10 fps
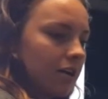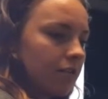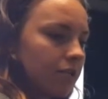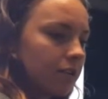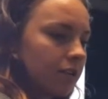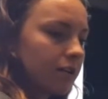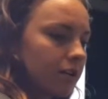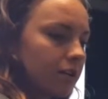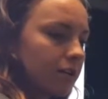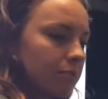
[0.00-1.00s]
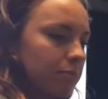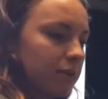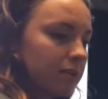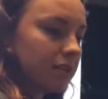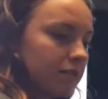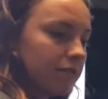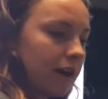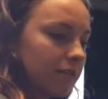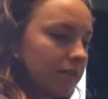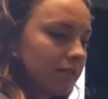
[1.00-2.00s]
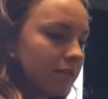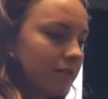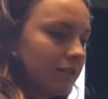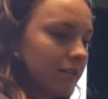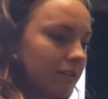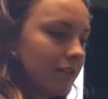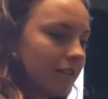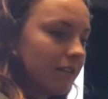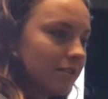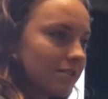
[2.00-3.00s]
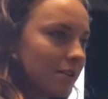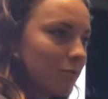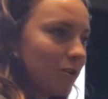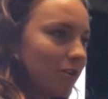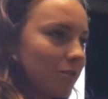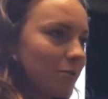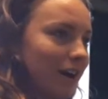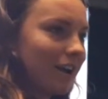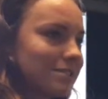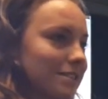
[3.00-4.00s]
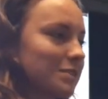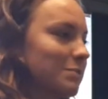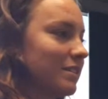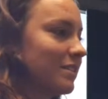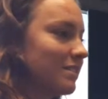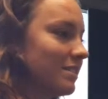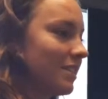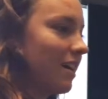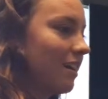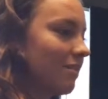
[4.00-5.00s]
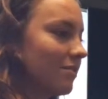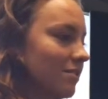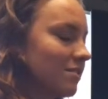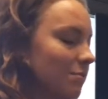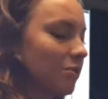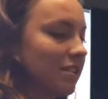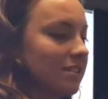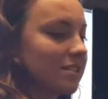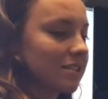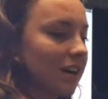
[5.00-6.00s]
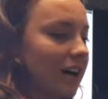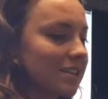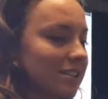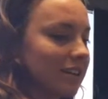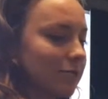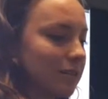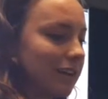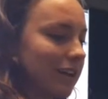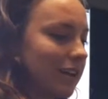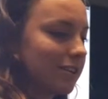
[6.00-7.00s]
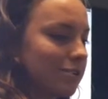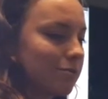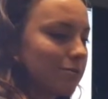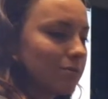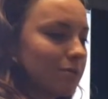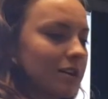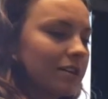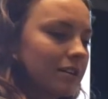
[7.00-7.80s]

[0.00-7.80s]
For building the fountain, someone who has experience in that, if there's someone in this class, I would like to